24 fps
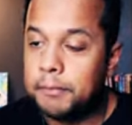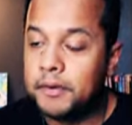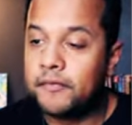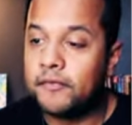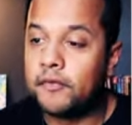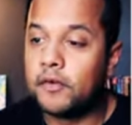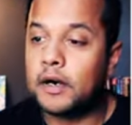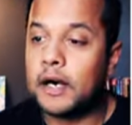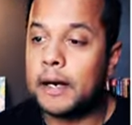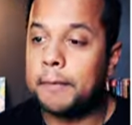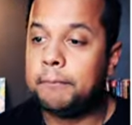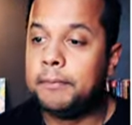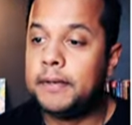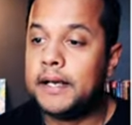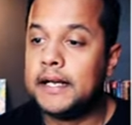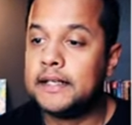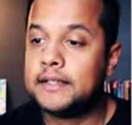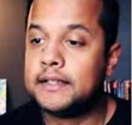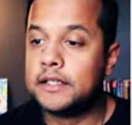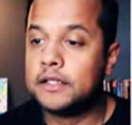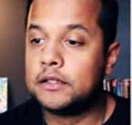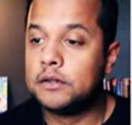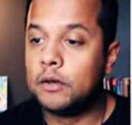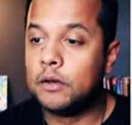Now before I
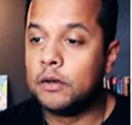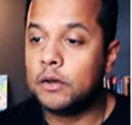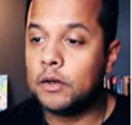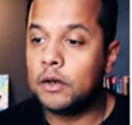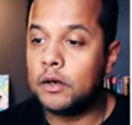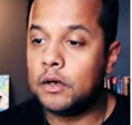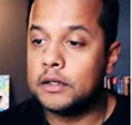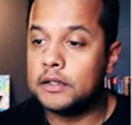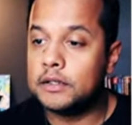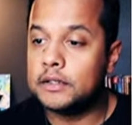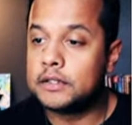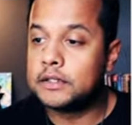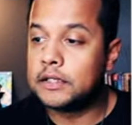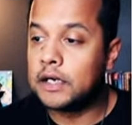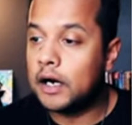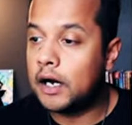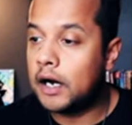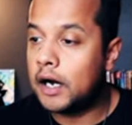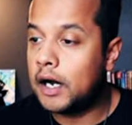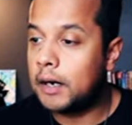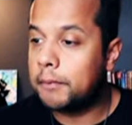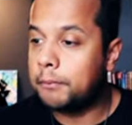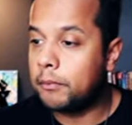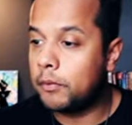place this logo on
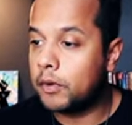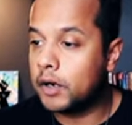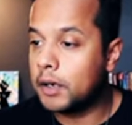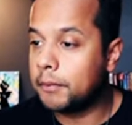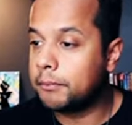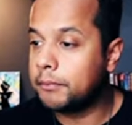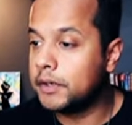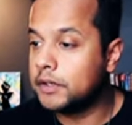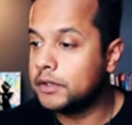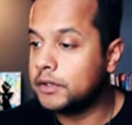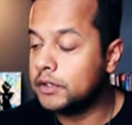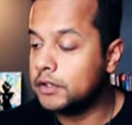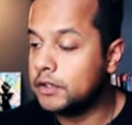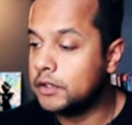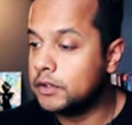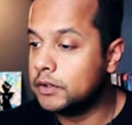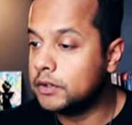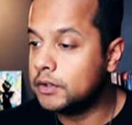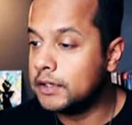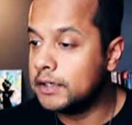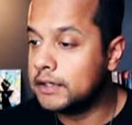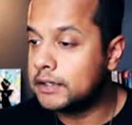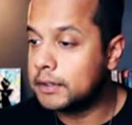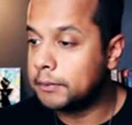top, what I'm going to
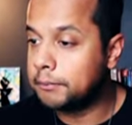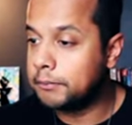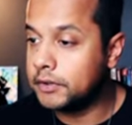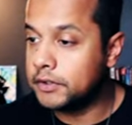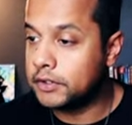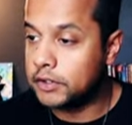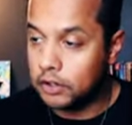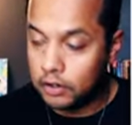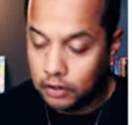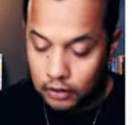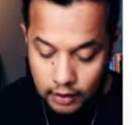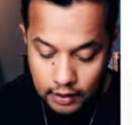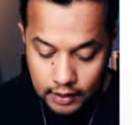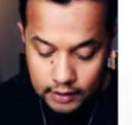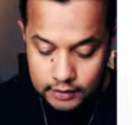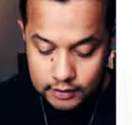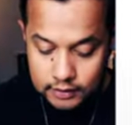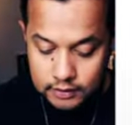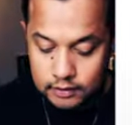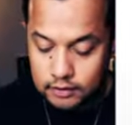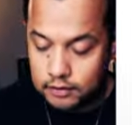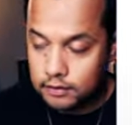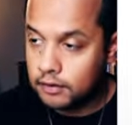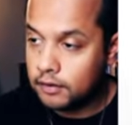do is I'm going to
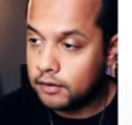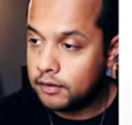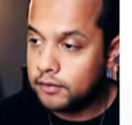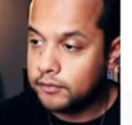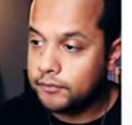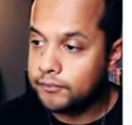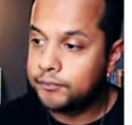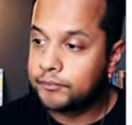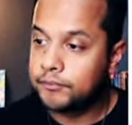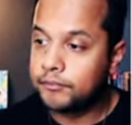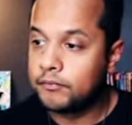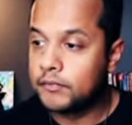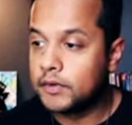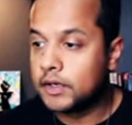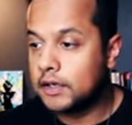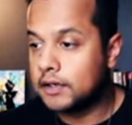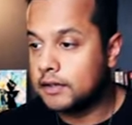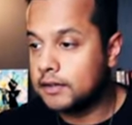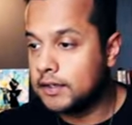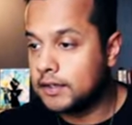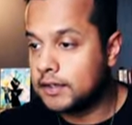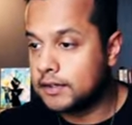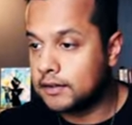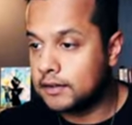lock
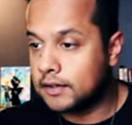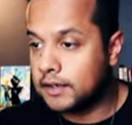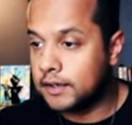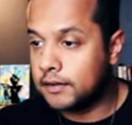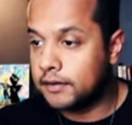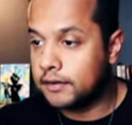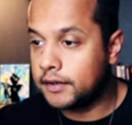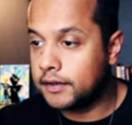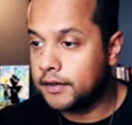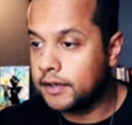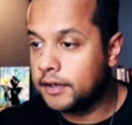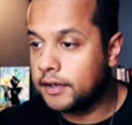this layer